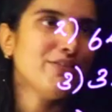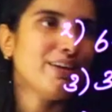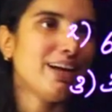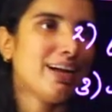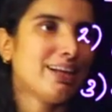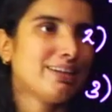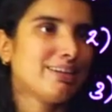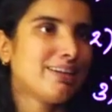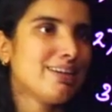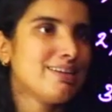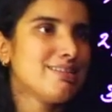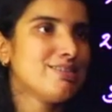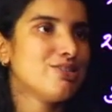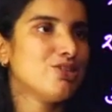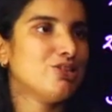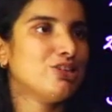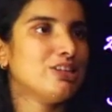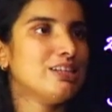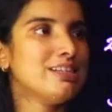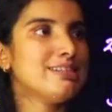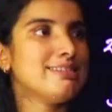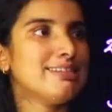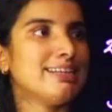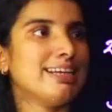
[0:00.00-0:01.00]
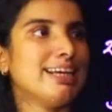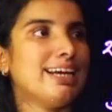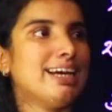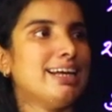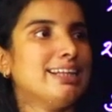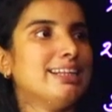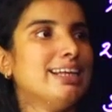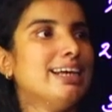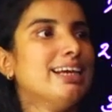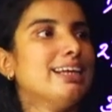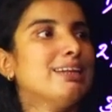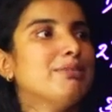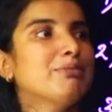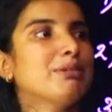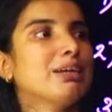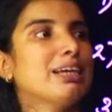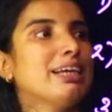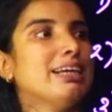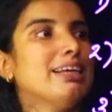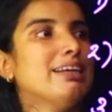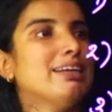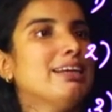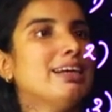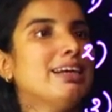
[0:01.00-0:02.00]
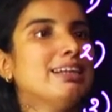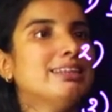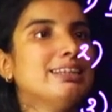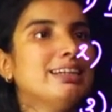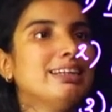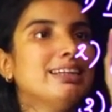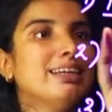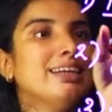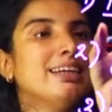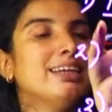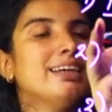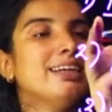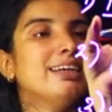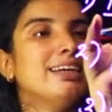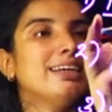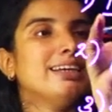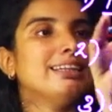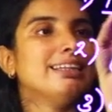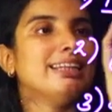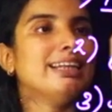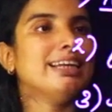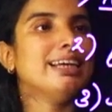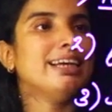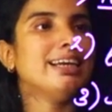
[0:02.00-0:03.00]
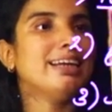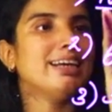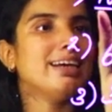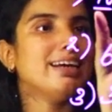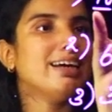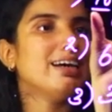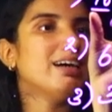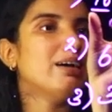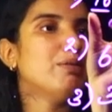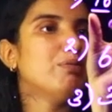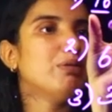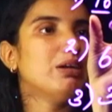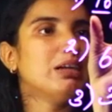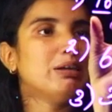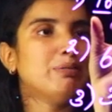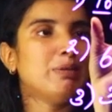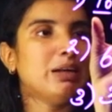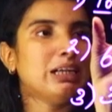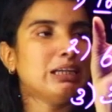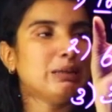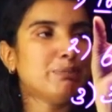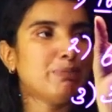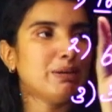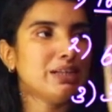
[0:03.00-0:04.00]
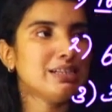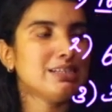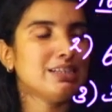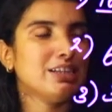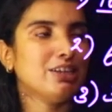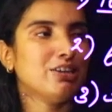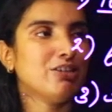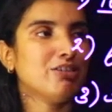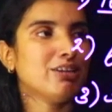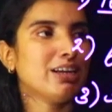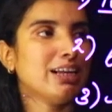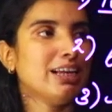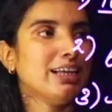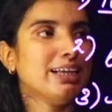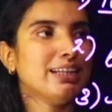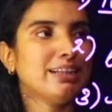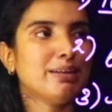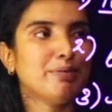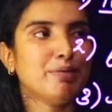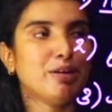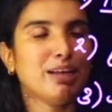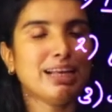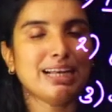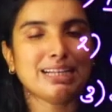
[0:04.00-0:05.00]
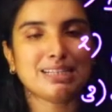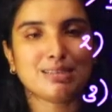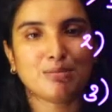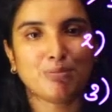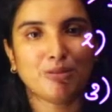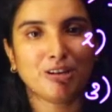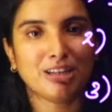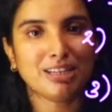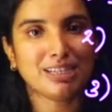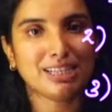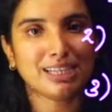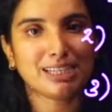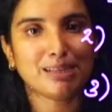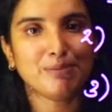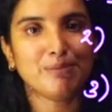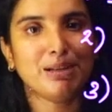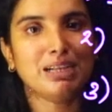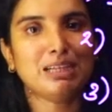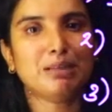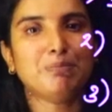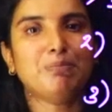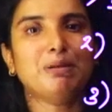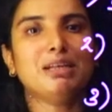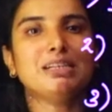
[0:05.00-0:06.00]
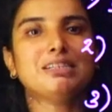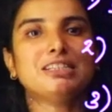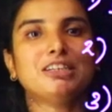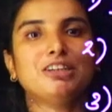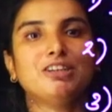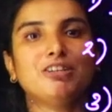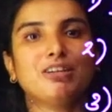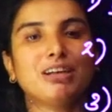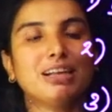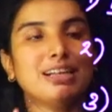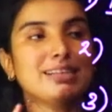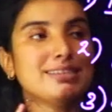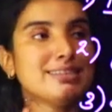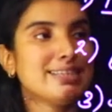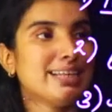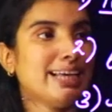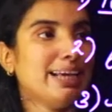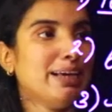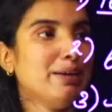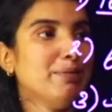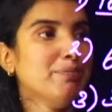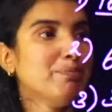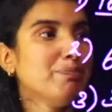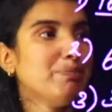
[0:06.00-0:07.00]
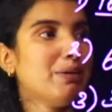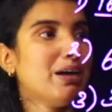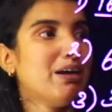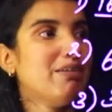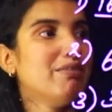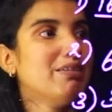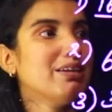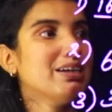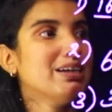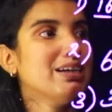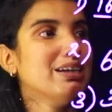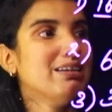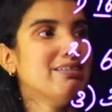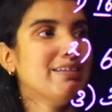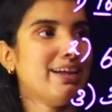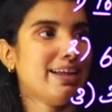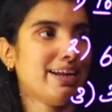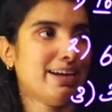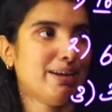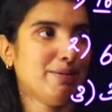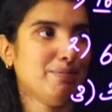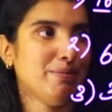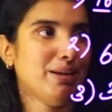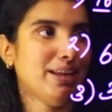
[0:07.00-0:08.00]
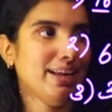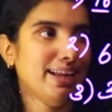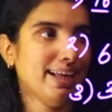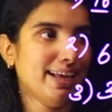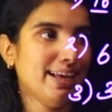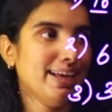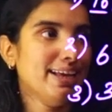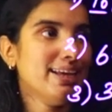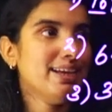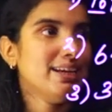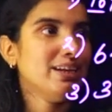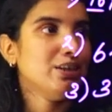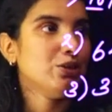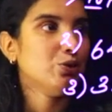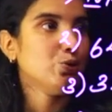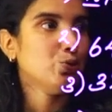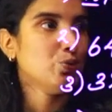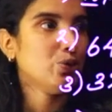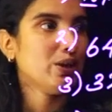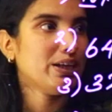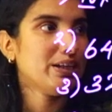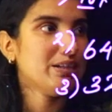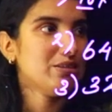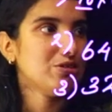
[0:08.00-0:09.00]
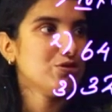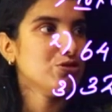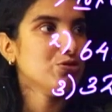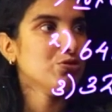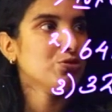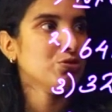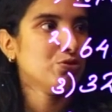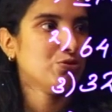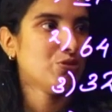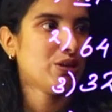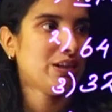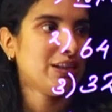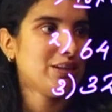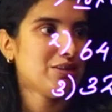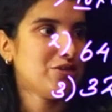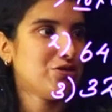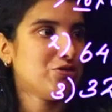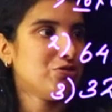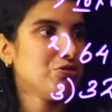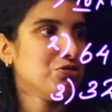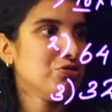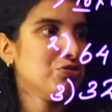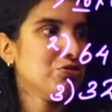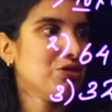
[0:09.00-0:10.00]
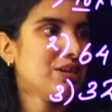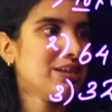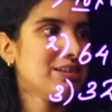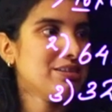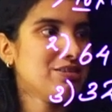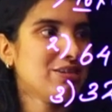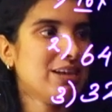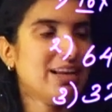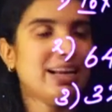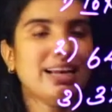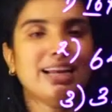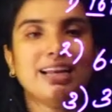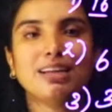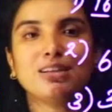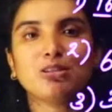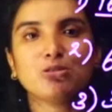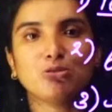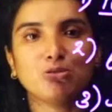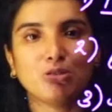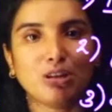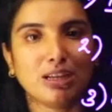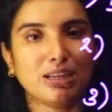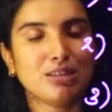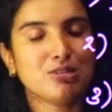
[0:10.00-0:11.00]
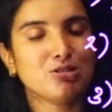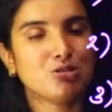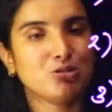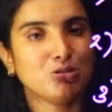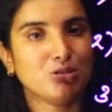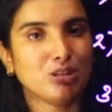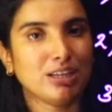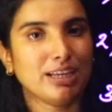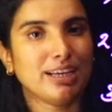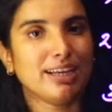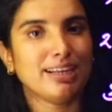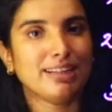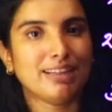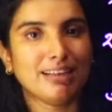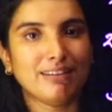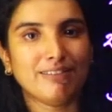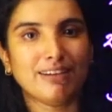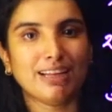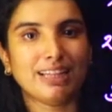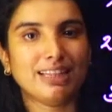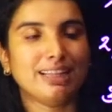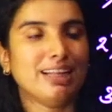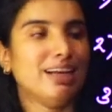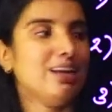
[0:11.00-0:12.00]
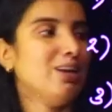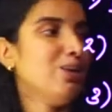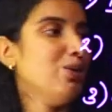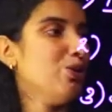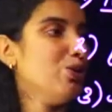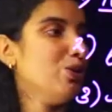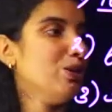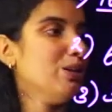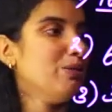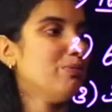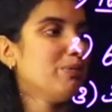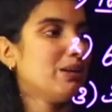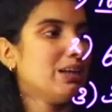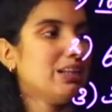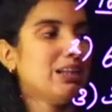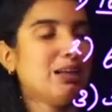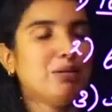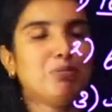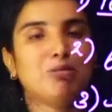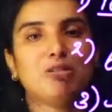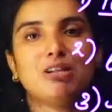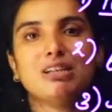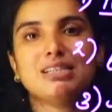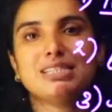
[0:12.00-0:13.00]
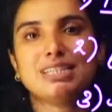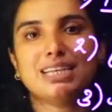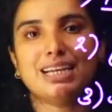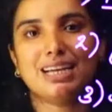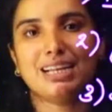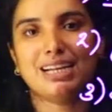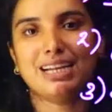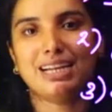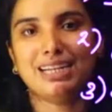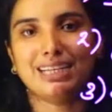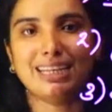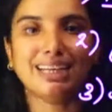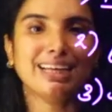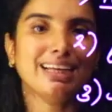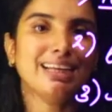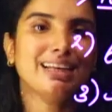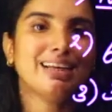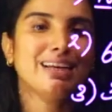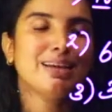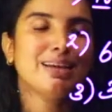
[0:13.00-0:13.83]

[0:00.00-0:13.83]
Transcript: factorize this. We have multiply this. We have exponent multiply this. Same power. 2 raised to 2 raised to 2 raised to 2 raised to 2 raised to 2 raised to 2 raised to